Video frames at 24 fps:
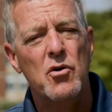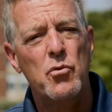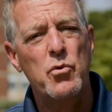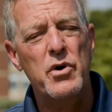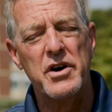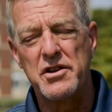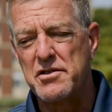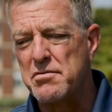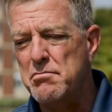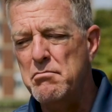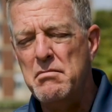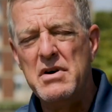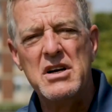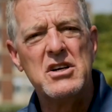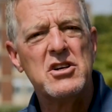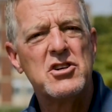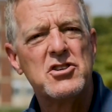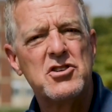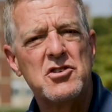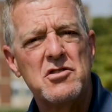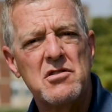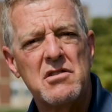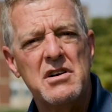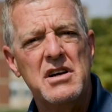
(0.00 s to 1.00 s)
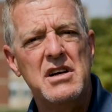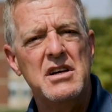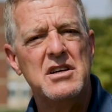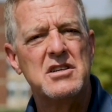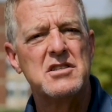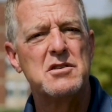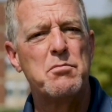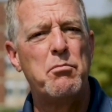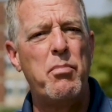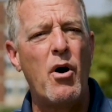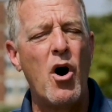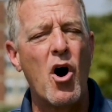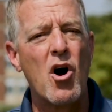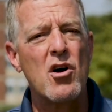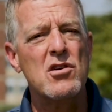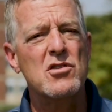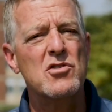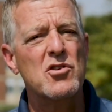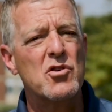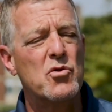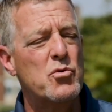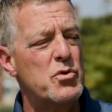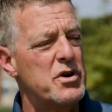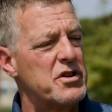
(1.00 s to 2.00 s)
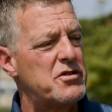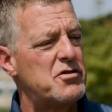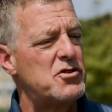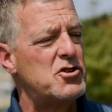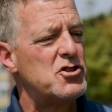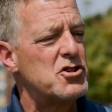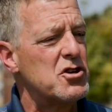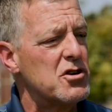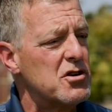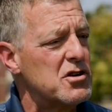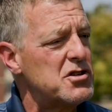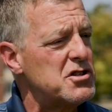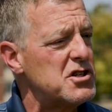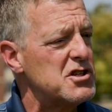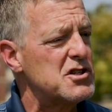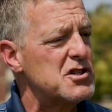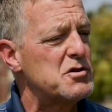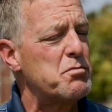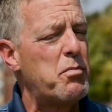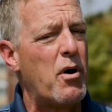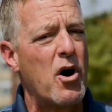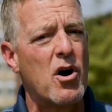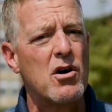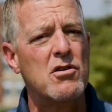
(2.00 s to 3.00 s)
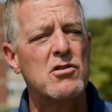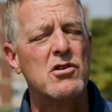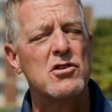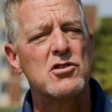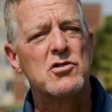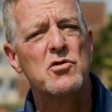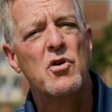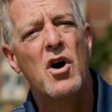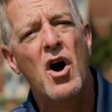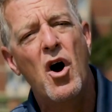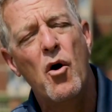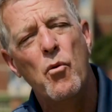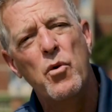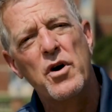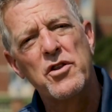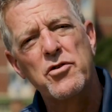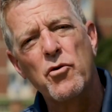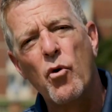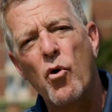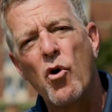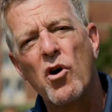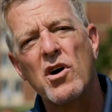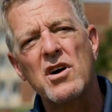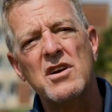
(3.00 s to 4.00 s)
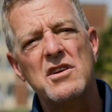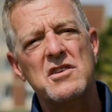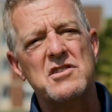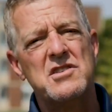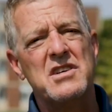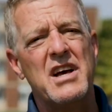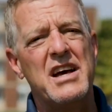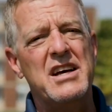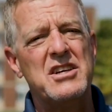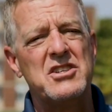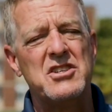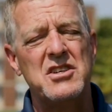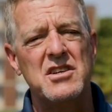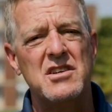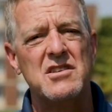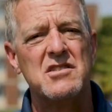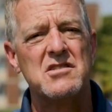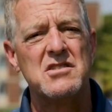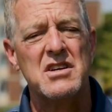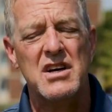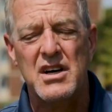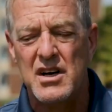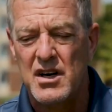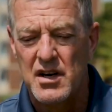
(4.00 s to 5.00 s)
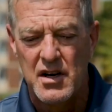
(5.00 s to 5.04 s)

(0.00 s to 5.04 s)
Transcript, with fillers: with ministries, partner with churches, partner with organizations